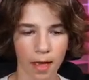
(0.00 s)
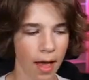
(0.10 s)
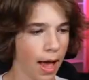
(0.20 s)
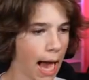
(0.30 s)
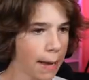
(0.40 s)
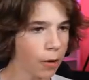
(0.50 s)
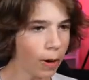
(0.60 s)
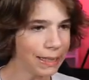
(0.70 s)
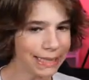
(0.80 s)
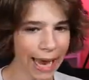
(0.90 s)
I'm
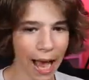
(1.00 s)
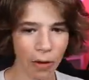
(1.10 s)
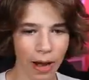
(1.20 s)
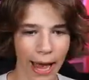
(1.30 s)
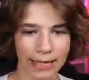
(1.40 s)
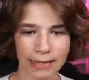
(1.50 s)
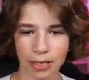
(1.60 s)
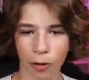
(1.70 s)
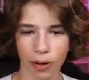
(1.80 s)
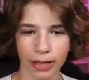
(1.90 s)
going down. I
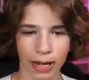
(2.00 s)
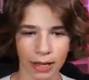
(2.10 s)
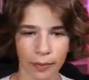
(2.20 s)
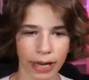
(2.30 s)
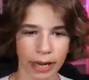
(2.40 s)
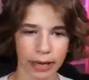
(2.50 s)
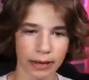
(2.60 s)
don't want to get eliminated.